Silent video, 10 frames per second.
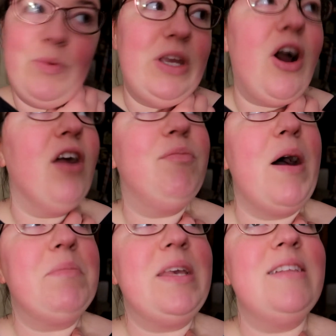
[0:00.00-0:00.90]
we carve
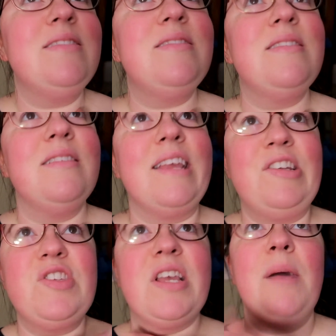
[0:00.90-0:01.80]
pumpkins like
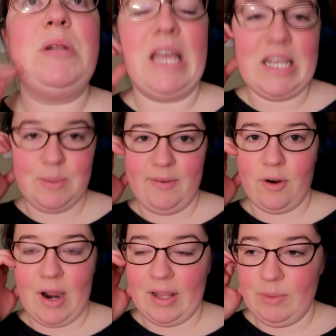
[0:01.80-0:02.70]
just a couple days
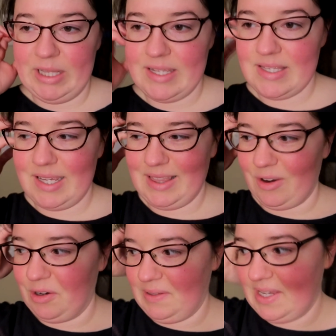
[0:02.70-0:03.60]
before Halloween. This is like the
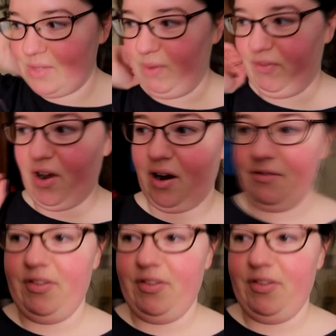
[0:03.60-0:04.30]
earliest we've carved